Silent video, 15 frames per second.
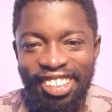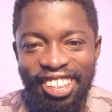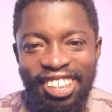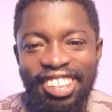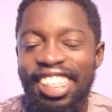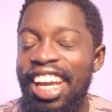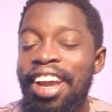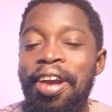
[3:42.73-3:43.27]

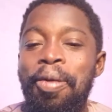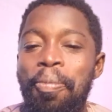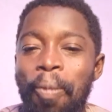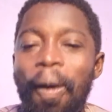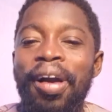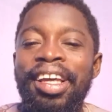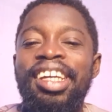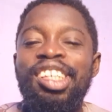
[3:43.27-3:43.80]
the
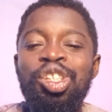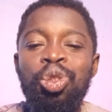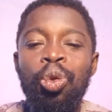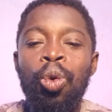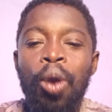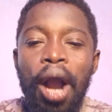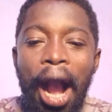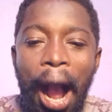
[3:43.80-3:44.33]
boy is
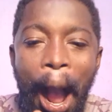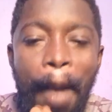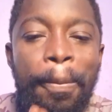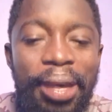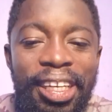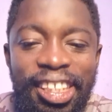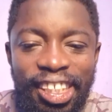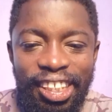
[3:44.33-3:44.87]
so
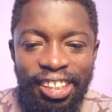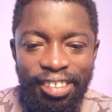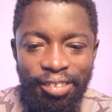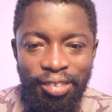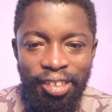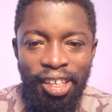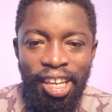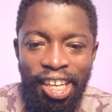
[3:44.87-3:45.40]
amazing,
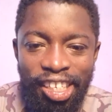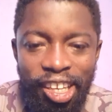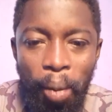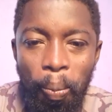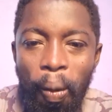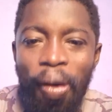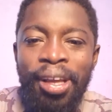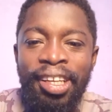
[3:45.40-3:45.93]
the
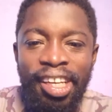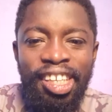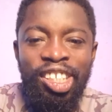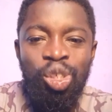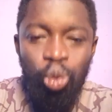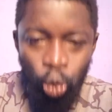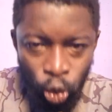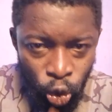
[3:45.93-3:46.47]
boy
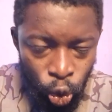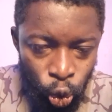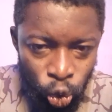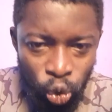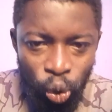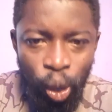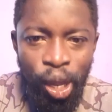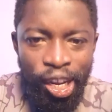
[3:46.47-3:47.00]
is so
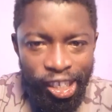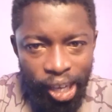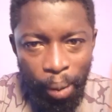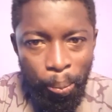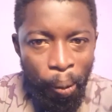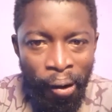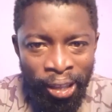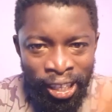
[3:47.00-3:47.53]
good, the
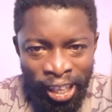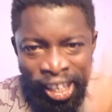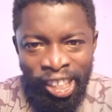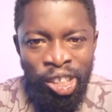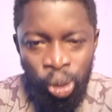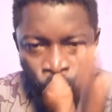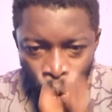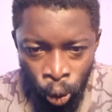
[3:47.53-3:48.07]
boy
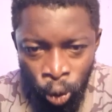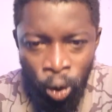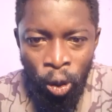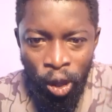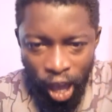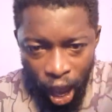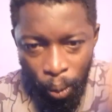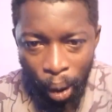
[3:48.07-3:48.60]
is so
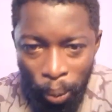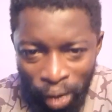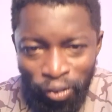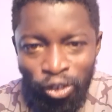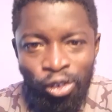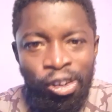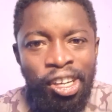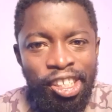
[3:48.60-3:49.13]

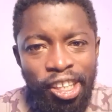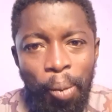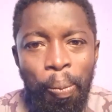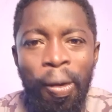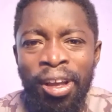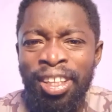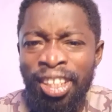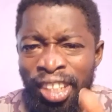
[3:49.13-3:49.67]
wonderful, the
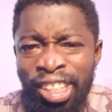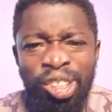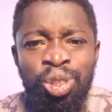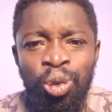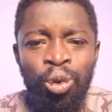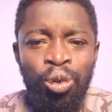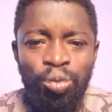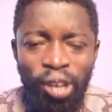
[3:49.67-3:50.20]
boy is
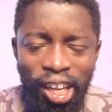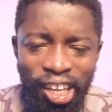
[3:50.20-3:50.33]
so